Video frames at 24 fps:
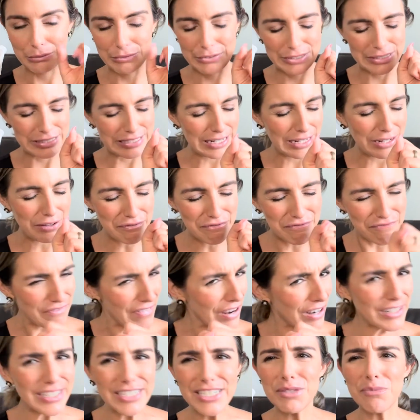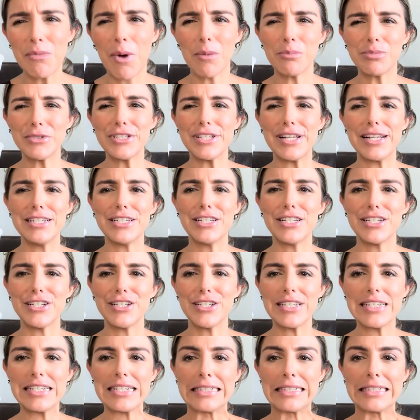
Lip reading: which is like a very small percentage,